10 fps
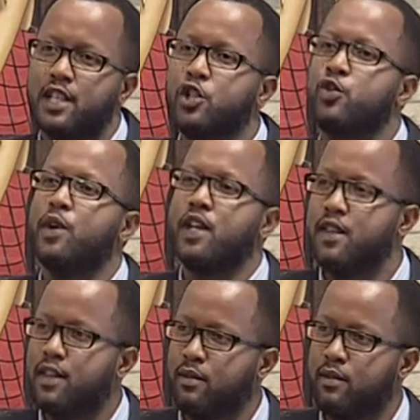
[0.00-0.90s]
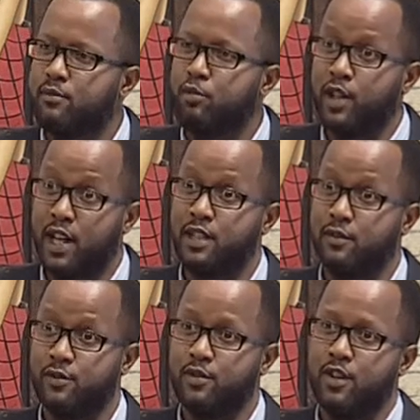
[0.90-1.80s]
into anything productive
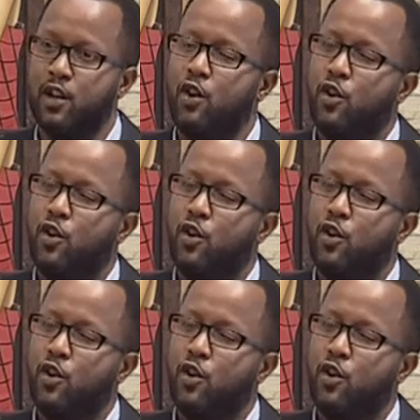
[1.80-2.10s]
mm -hmm.